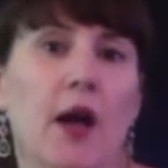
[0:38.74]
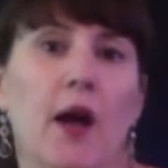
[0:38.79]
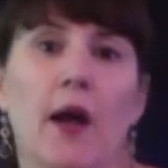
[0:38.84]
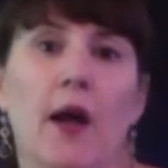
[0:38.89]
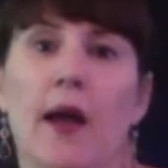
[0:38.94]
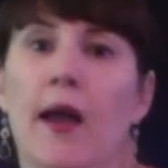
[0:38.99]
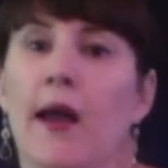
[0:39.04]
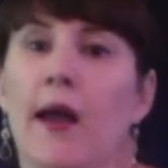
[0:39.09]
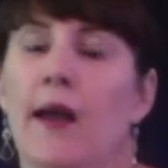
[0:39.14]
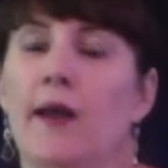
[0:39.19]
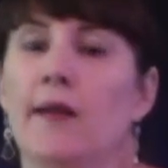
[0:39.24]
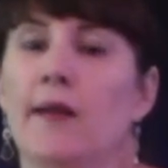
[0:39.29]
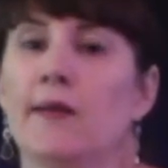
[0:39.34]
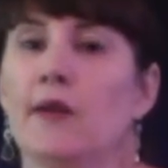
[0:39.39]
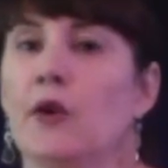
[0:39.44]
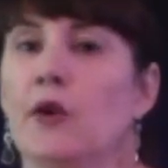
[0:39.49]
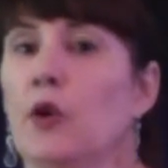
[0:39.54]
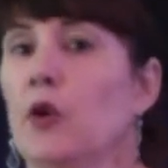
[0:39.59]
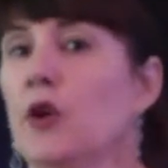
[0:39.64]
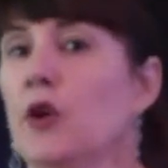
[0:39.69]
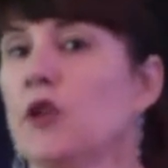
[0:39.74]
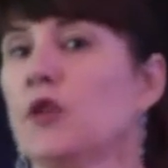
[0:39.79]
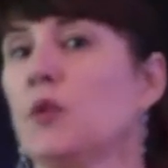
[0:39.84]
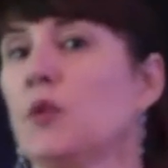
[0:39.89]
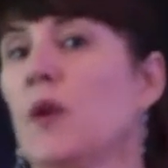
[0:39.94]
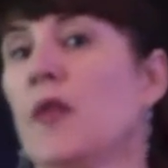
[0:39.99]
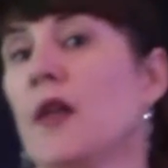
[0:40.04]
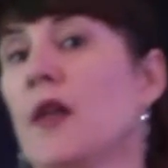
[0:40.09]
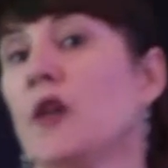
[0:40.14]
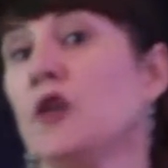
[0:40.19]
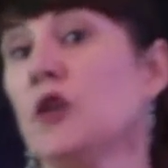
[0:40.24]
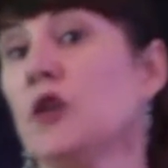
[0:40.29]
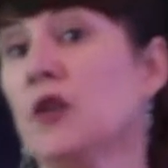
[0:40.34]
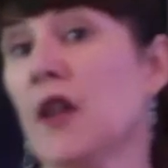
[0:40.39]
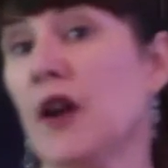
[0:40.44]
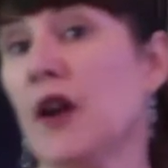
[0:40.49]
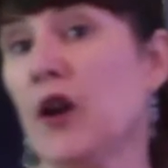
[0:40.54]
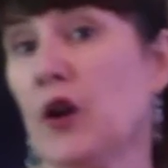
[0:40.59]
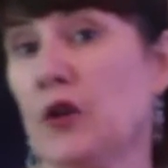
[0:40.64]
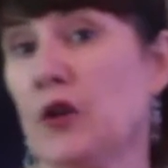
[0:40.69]
And of course, when they do
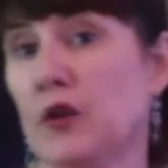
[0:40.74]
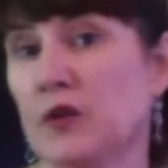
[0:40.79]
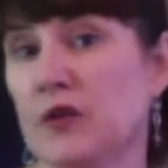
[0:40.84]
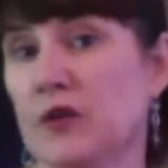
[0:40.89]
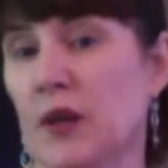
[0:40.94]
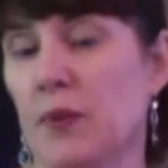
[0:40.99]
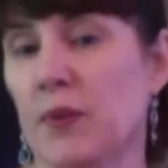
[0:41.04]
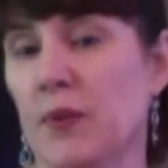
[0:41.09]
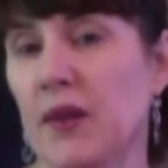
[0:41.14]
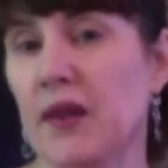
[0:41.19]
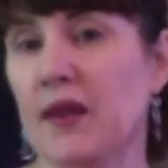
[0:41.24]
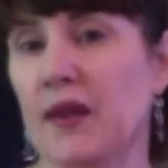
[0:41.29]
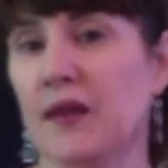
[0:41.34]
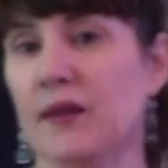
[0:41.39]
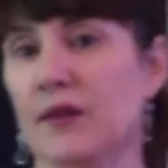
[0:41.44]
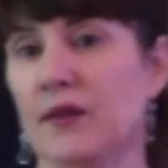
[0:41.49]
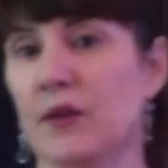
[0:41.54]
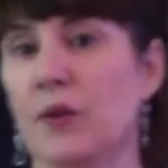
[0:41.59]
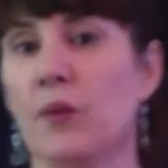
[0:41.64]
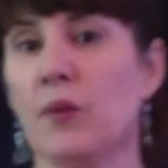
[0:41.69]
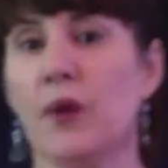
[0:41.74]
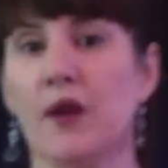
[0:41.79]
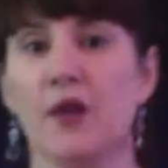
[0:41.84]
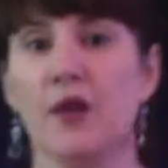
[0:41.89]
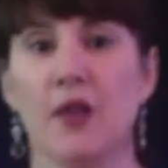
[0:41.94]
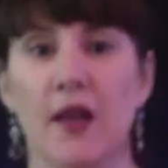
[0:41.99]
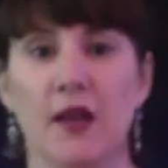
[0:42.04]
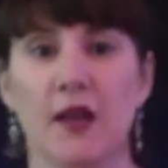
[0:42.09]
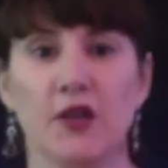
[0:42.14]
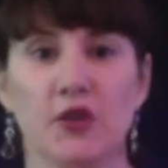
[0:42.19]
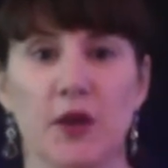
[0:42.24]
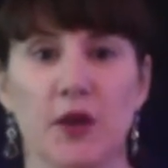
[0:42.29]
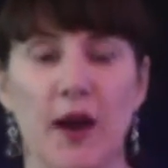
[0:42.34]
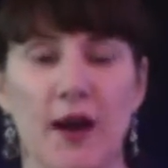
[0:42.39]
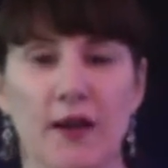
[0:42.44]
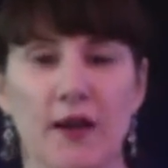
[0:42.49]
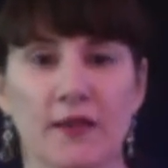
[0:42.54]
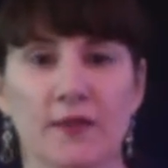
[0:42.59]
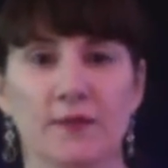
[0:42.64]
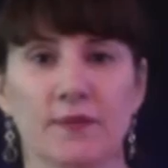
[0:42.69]
let go of something, what do they
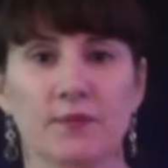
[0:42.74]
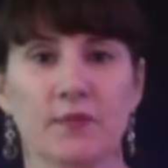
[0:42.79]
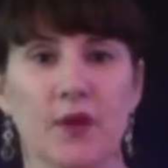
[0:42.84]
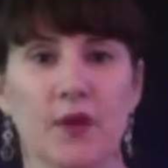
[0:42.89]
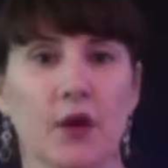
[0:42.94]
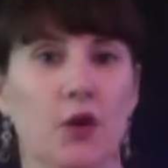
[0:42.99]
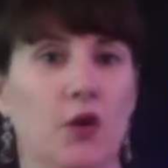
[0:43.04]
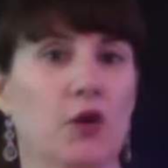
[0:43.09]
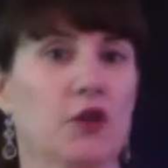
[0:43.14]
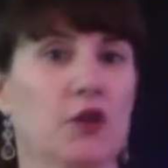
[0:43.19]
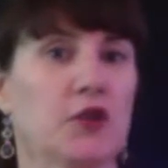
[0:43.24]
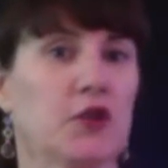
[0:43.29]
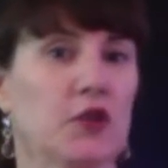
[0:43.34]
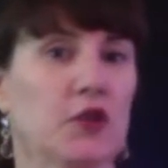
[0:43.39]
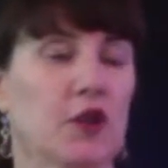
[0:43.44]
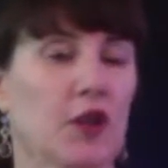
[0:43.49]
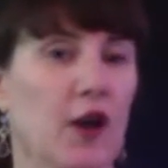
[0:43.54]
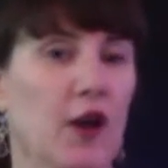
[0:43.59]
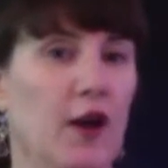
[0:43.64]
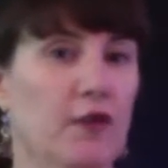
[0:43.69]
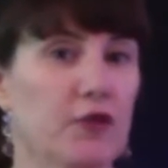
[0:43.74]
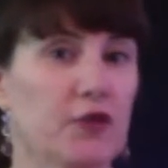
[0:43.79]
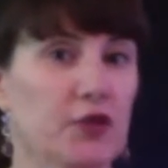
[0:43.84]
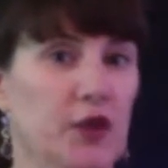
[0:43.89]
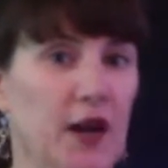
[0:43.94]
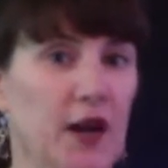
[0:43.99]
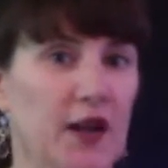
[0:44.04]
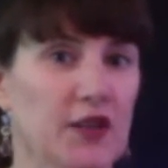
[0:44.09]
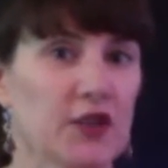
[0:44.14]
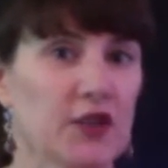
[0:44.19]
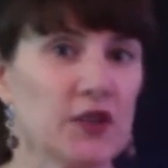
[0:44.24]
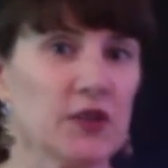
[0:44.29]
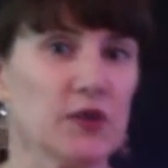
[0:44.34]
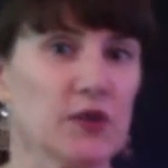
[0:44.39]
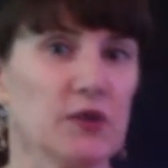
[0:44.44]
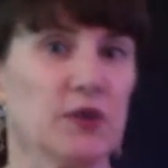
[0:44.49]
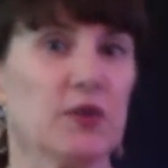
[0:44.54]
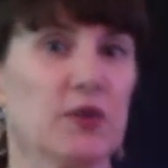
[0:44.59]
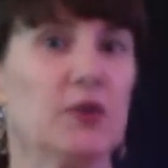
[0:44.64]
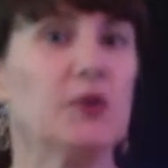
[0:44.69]
attract? According to the law of
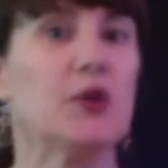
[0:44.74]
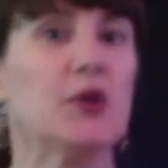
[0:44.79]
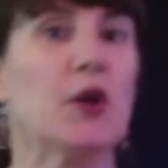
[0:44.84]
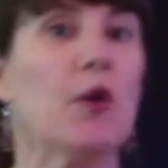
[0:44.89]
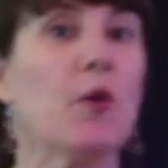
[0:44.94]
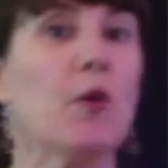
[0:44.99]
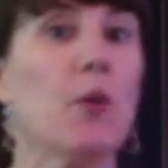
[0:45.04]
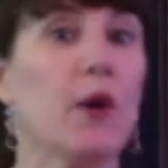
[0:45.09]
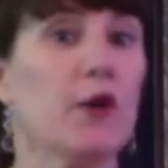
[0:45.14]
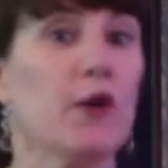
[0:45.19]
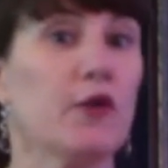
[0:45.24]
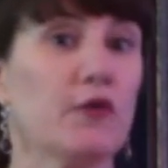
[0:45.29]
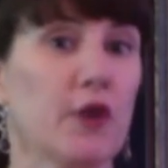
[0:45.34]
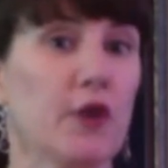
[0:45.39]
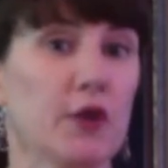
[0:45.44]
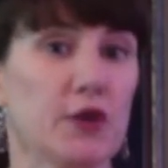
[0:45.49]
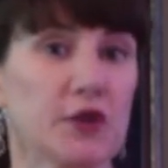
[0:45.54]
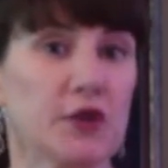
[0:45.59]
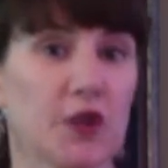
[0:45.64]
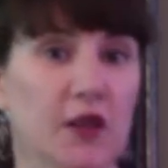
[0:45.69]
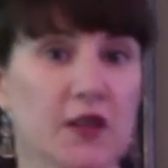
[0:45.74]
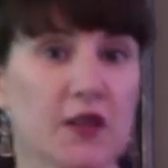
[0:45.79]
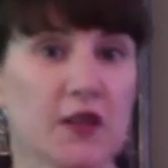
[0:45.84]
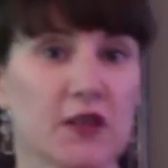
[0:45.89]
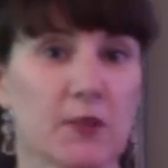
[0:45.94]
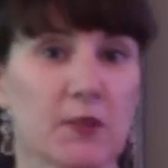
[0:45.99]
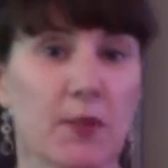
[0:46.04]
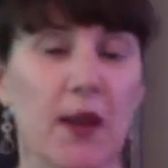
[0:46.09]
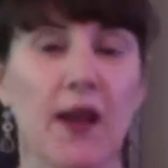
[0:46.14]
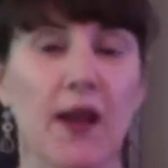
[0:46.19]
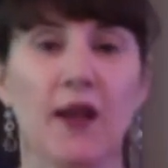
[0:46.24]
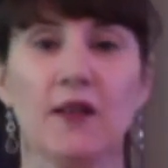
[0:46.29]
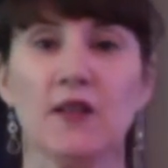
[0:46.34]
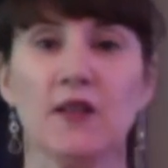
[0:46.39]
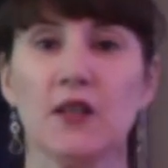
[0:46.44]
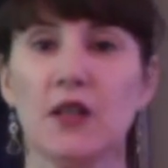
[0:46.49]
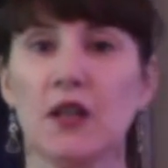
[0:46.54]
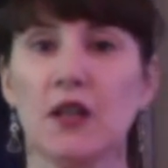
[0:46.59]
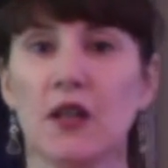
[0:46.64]
attraction, what you focus on expands.